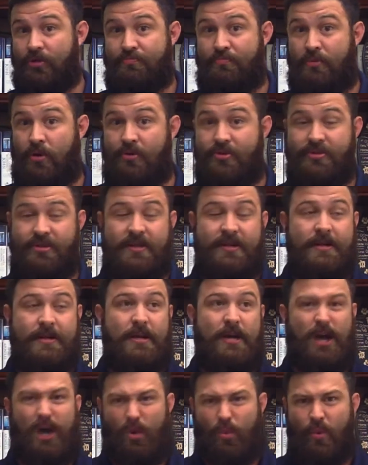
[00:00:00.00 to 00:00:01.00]
person,
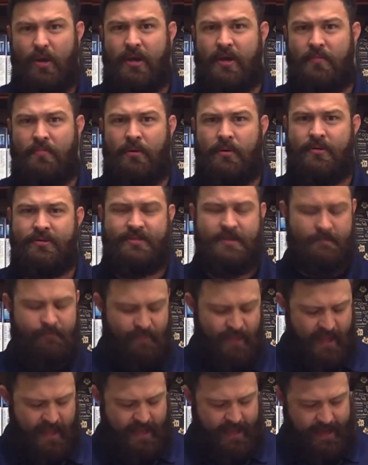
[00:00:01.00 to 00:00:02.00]
a wicked person.
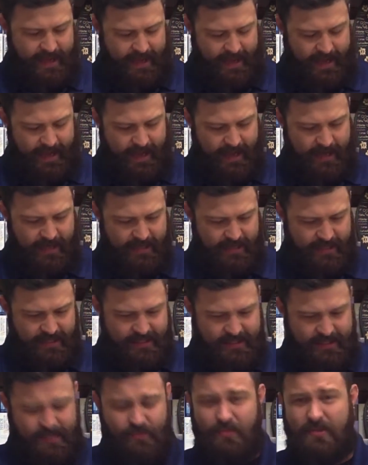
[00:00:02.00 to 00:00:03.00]
And uh,
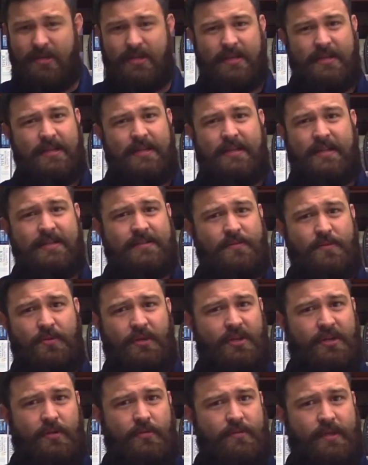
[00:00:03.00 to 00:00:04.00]
this one, it doesn't
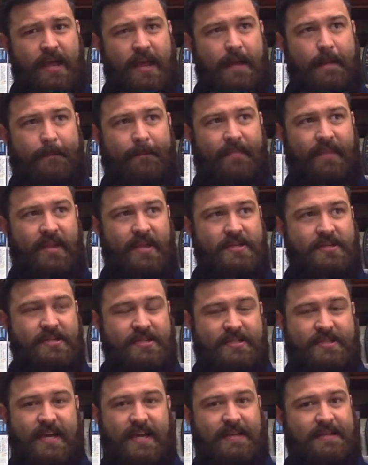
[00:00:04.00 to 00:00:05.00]
really do that. It
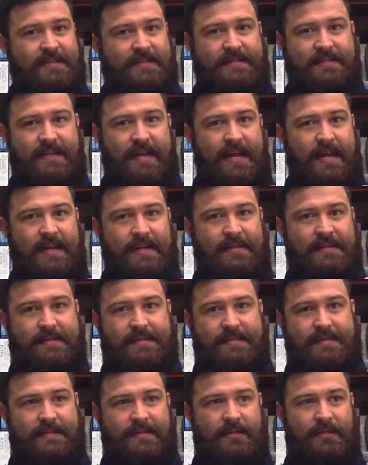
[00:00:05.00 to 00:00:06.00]
just kind of
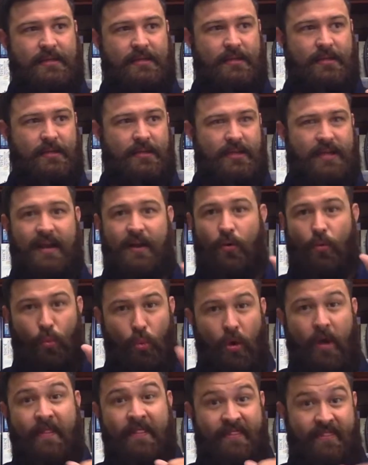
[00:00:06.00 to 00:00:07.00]
states kind of
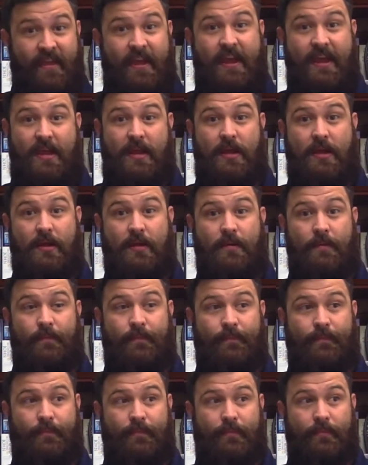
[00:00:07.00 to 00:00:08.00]
one thing
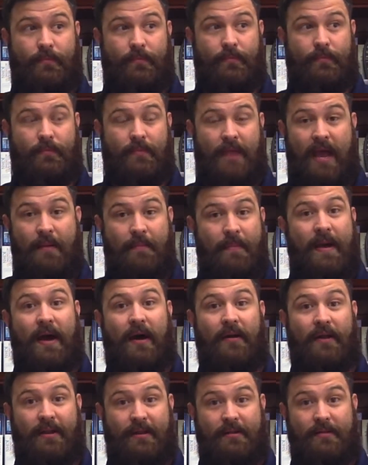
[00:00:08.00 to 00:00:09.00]

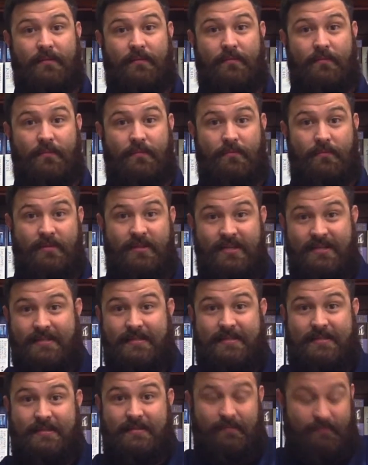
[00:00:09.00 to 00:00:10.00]
about
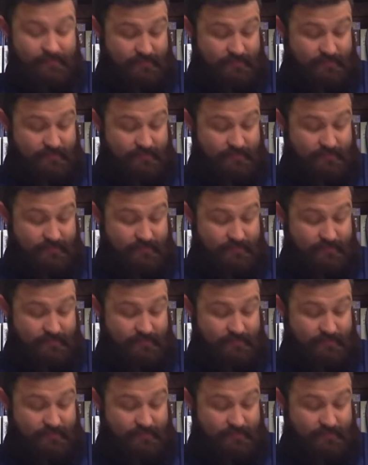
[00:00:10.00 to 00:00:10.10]
this